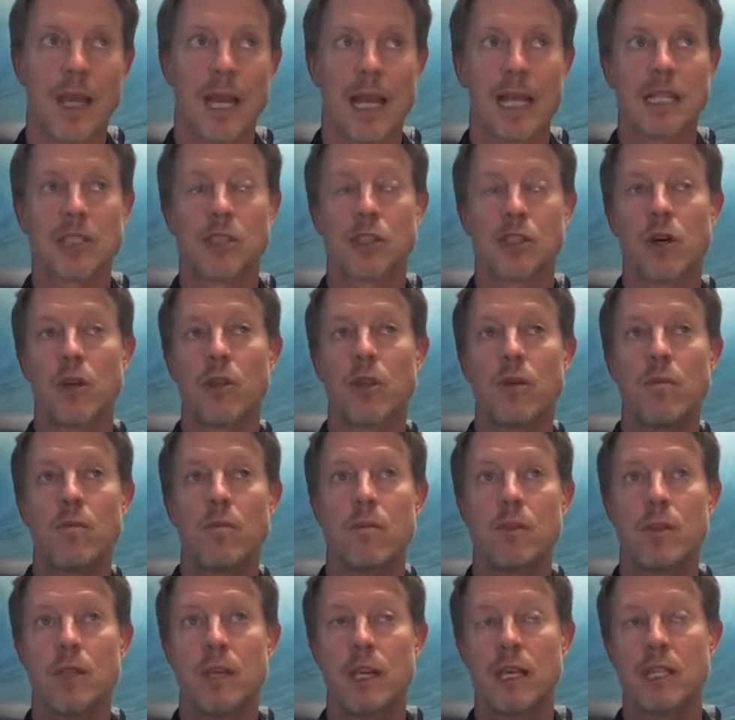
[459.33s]
And so
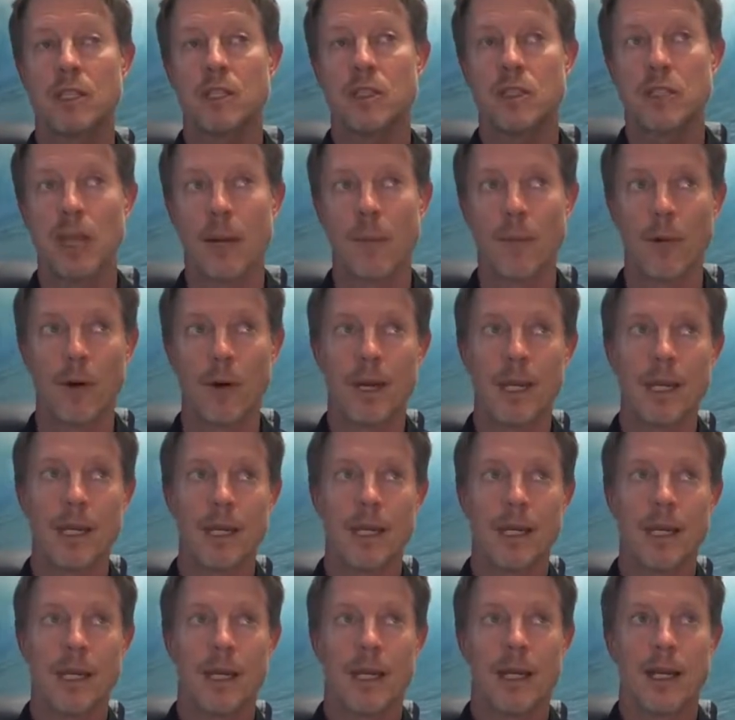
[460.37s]
in summary,
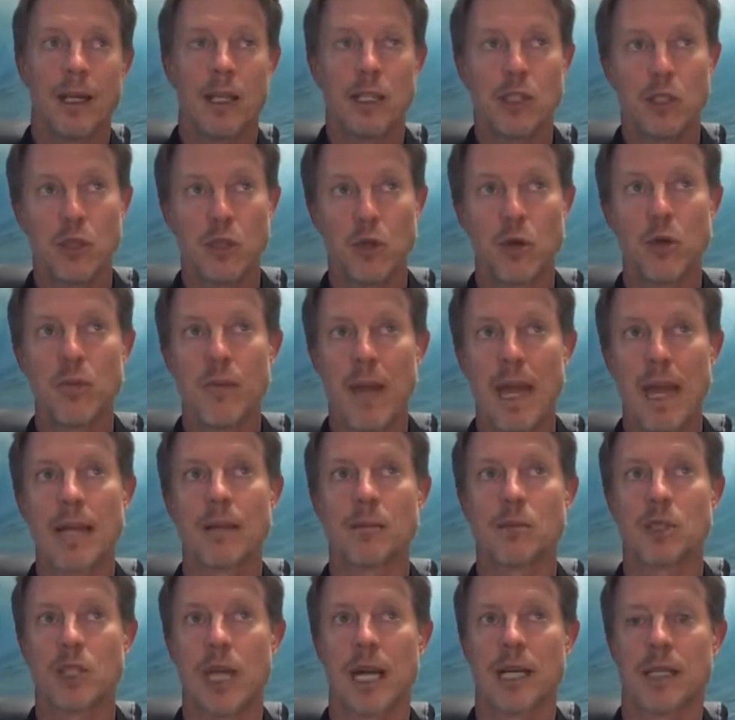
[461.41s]
the two main
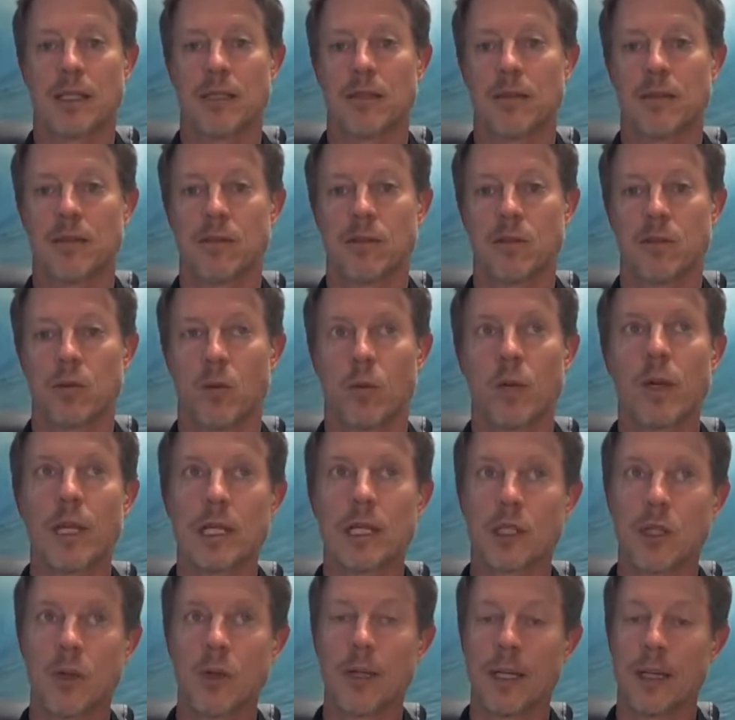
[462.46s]
objectives when
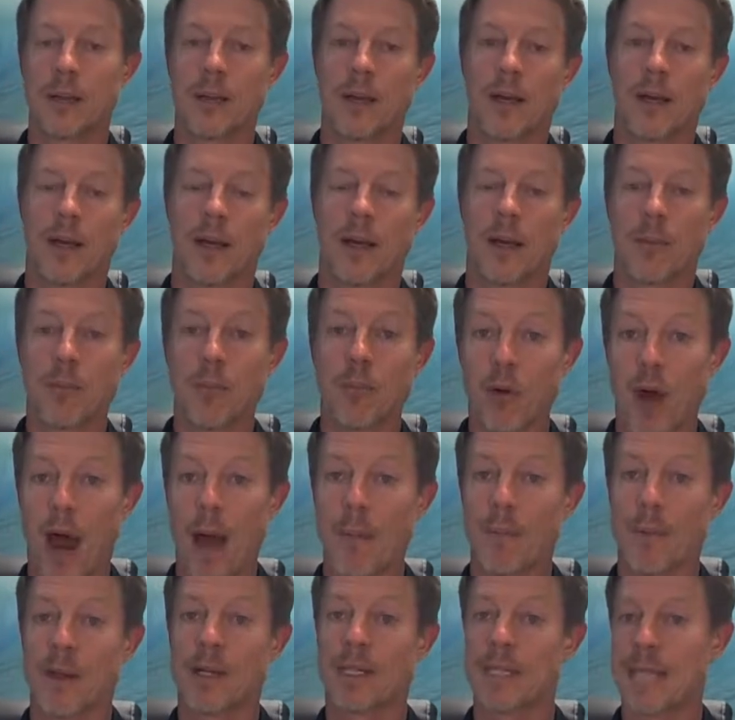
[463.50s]
doing
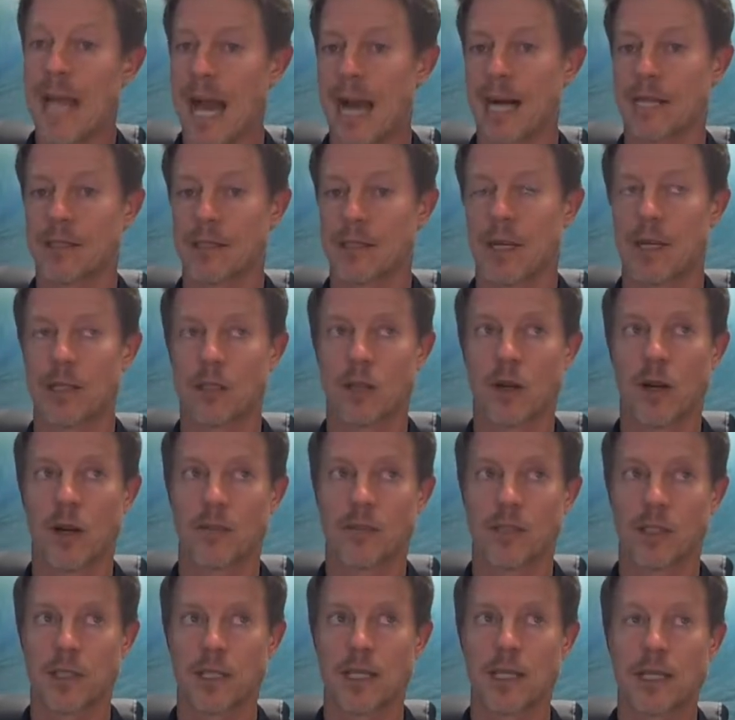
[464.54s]
proper tax loss
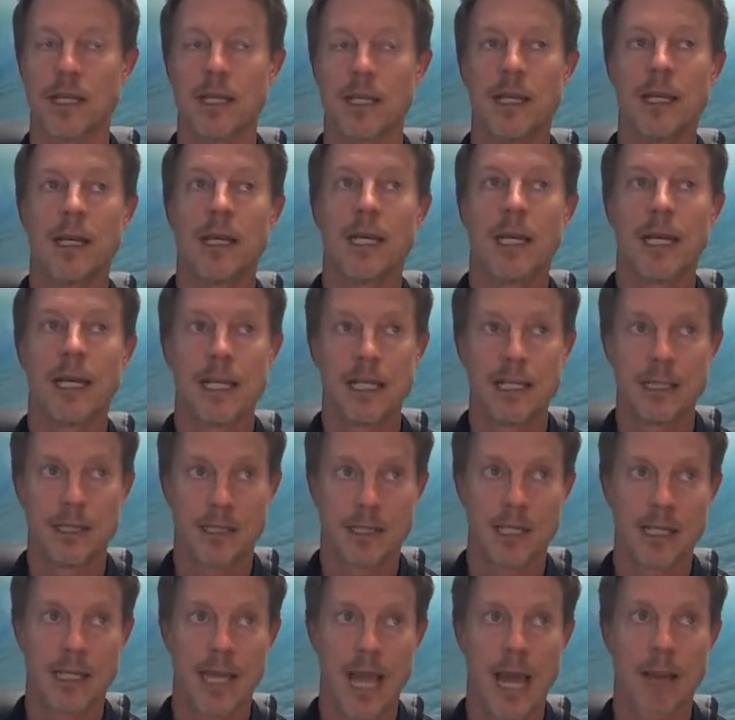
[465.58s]
harvesting is
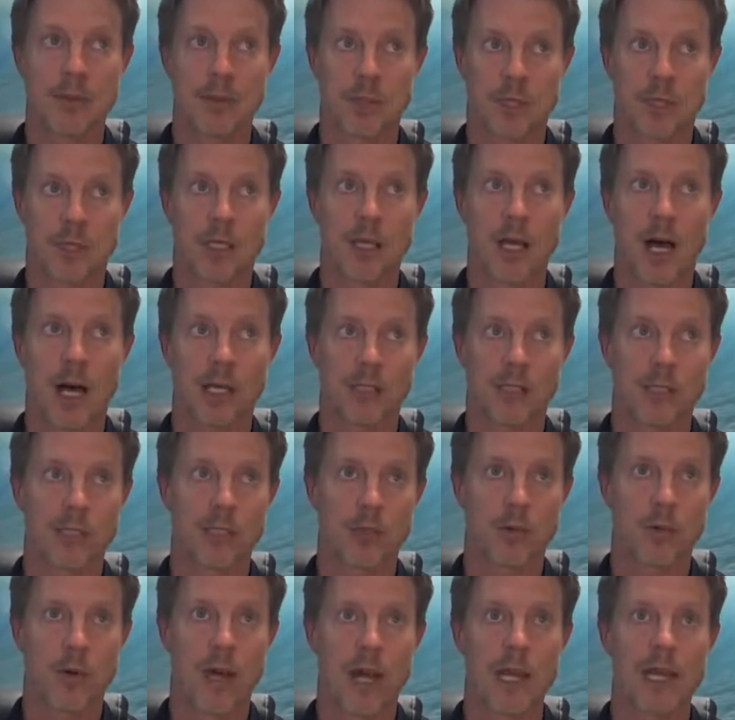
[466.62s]
to capture the
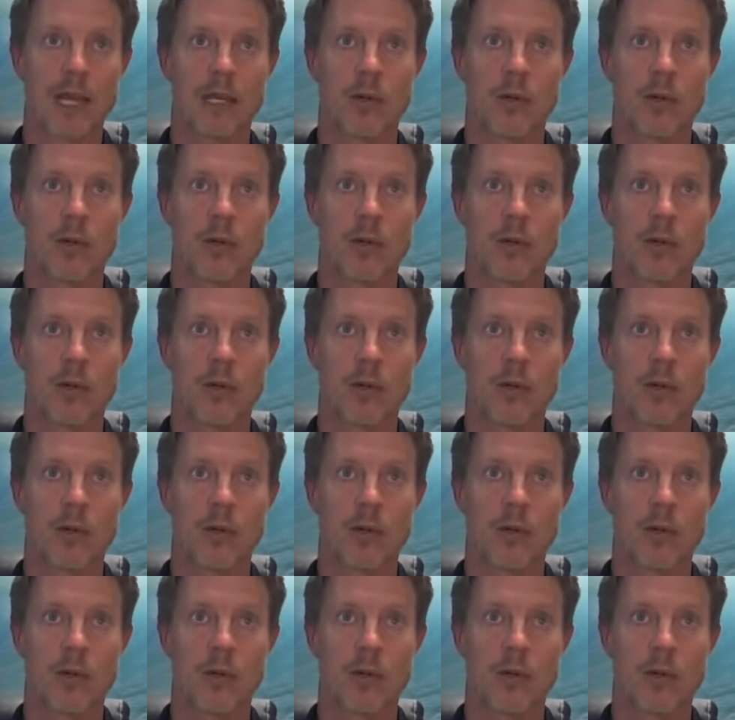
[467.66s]
losses, right?